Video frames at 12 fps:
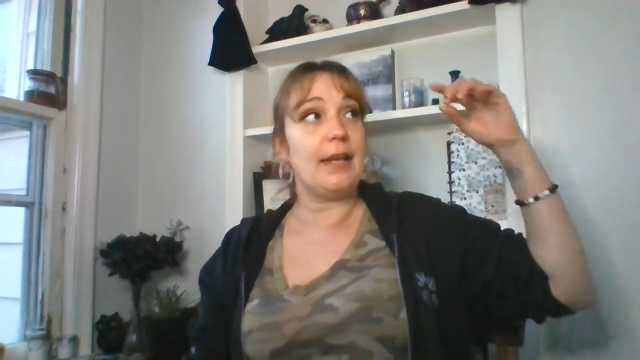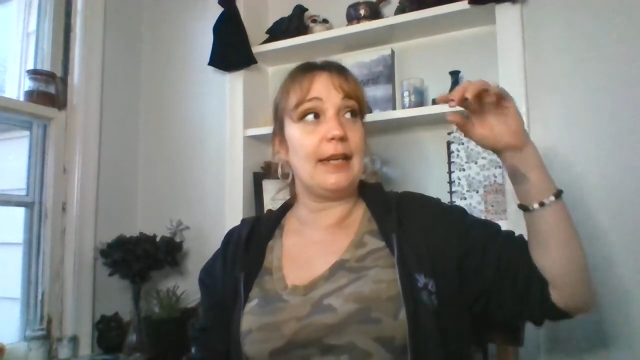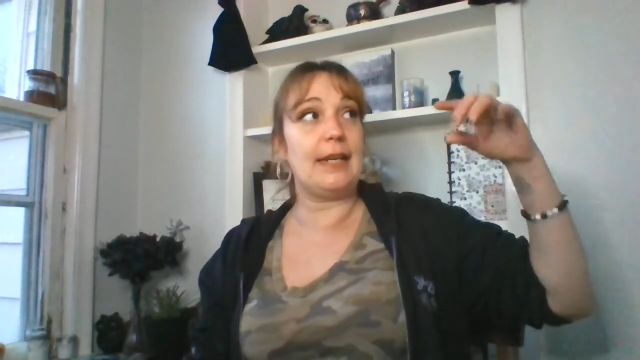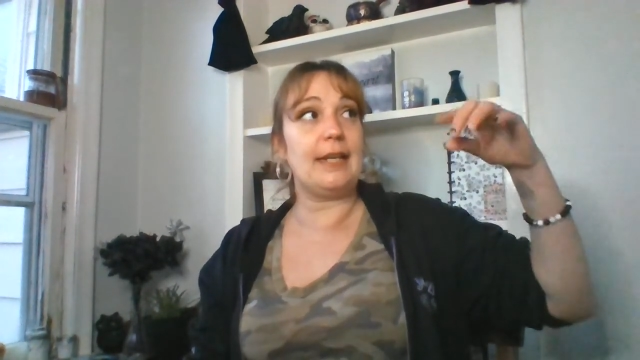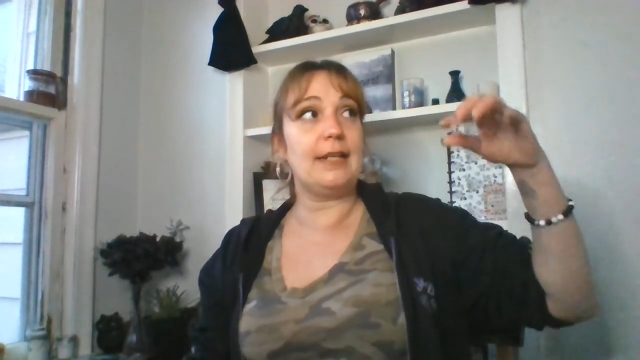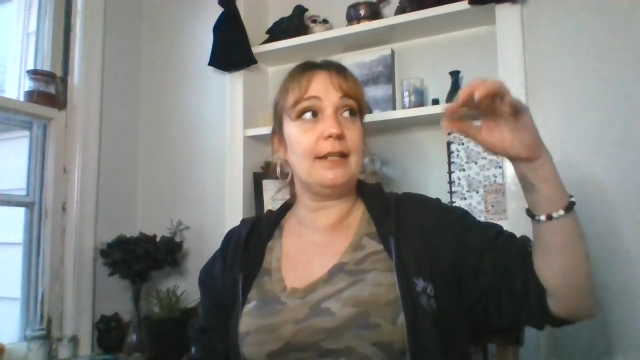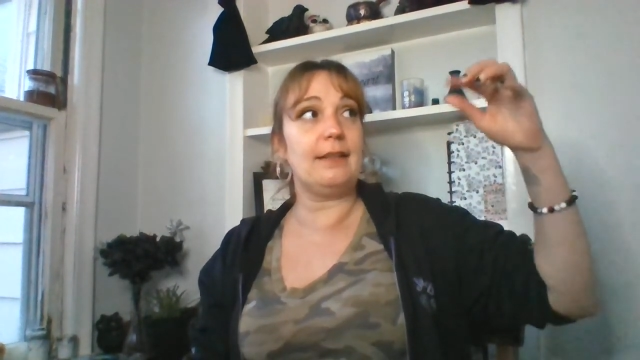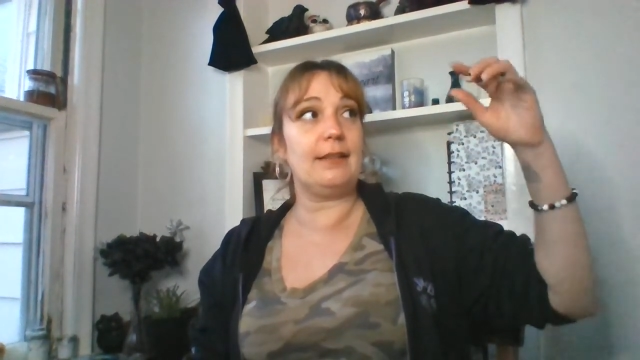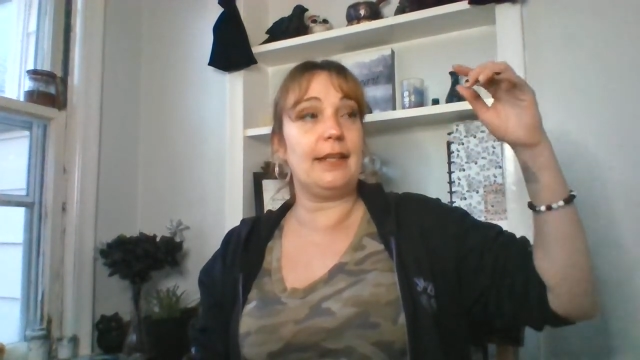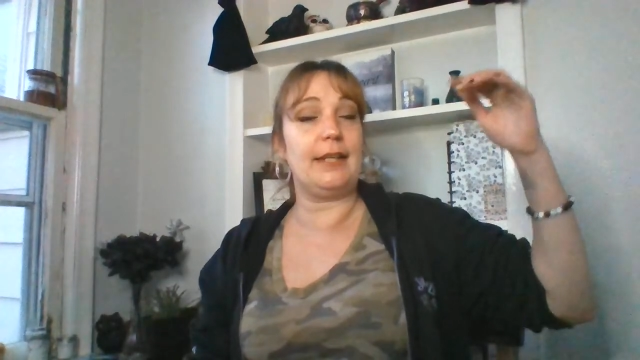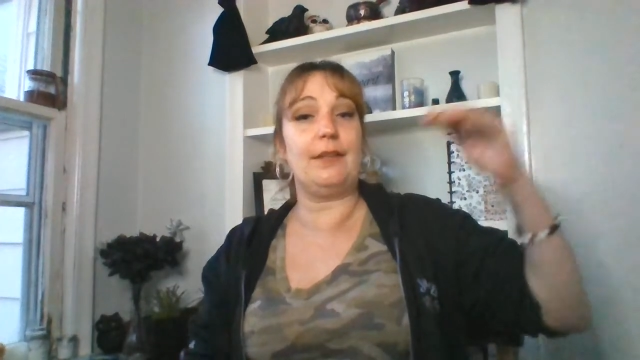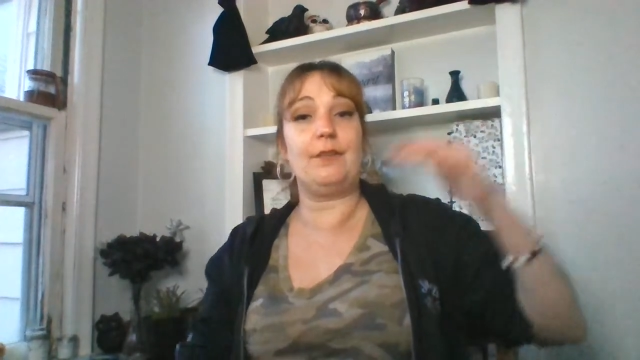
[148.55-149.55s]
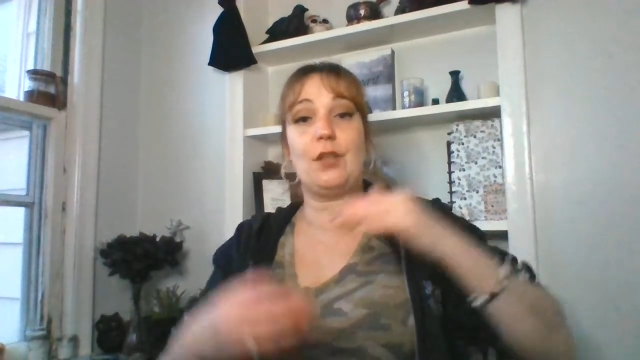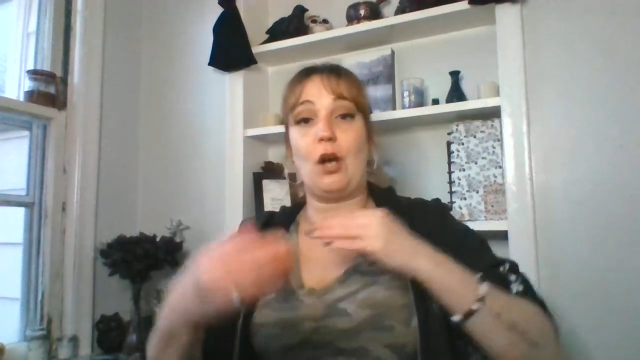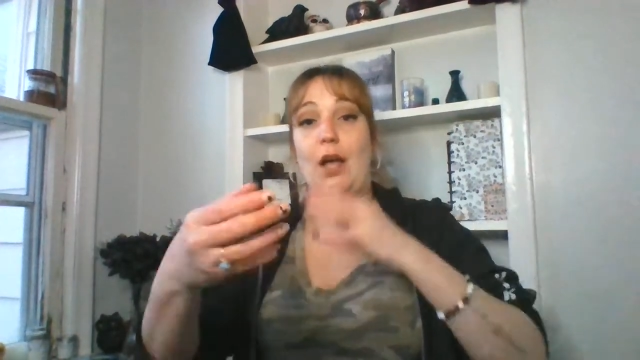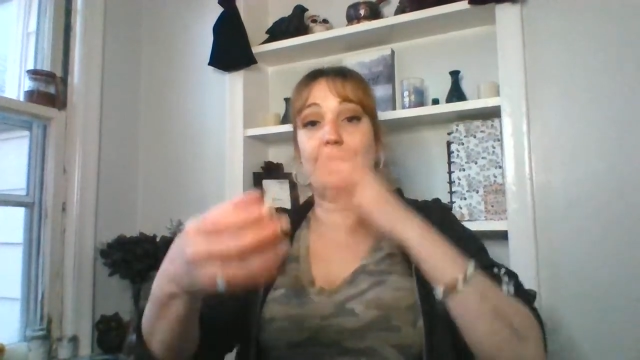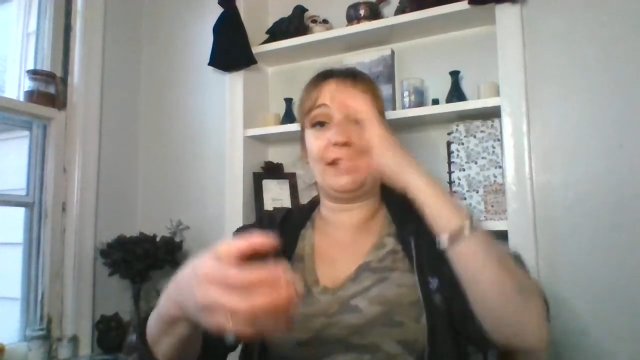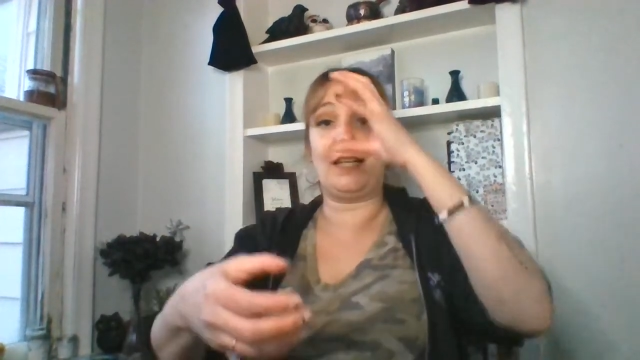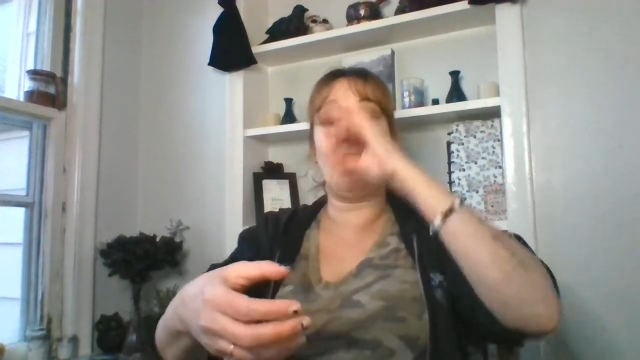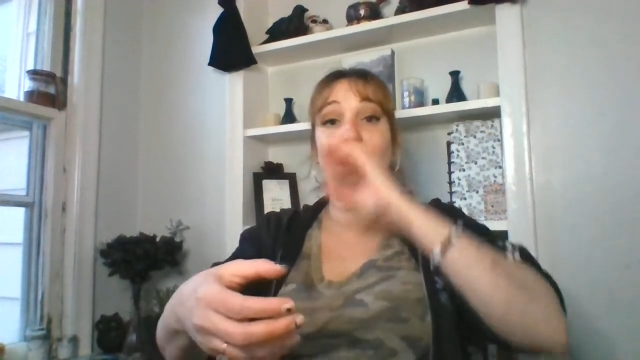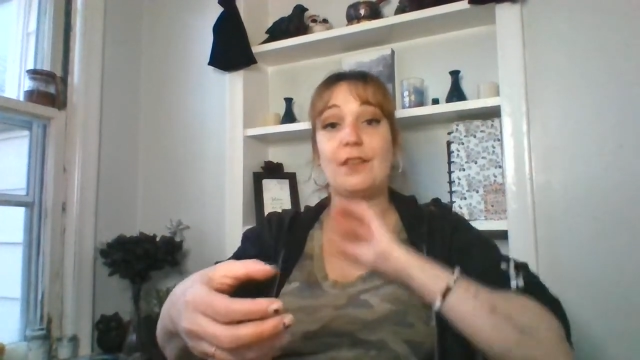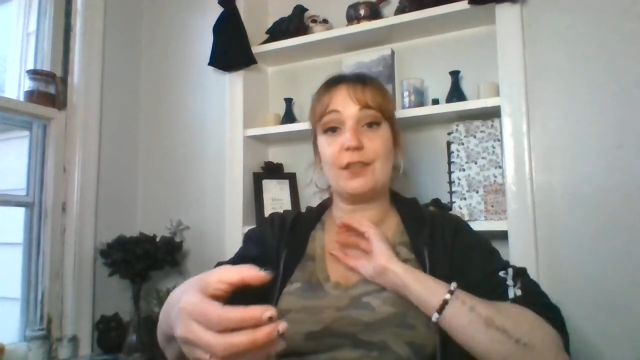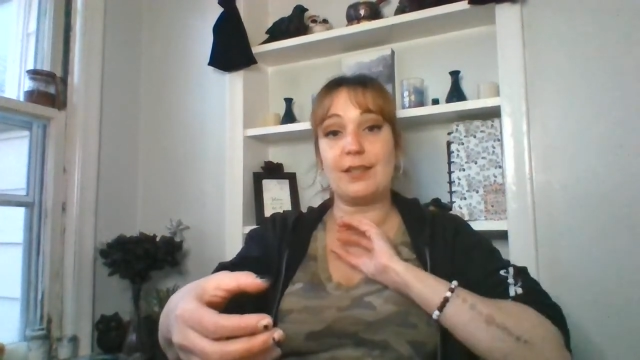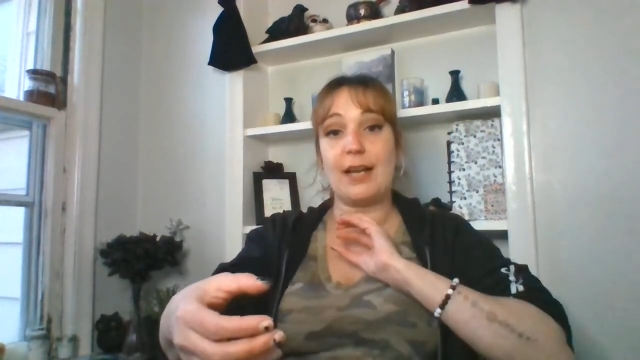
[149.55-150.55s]
He lived on the
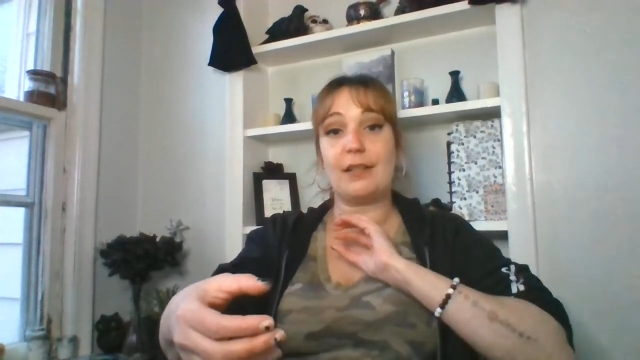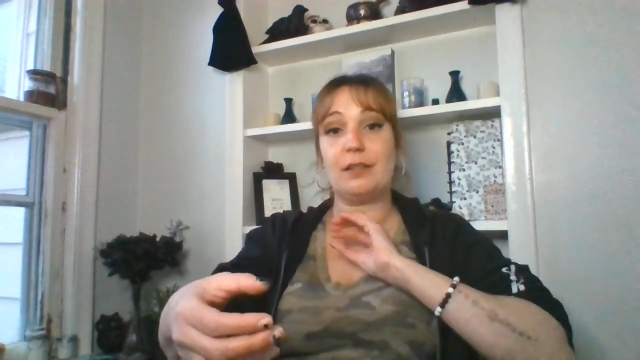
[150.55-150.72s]
other side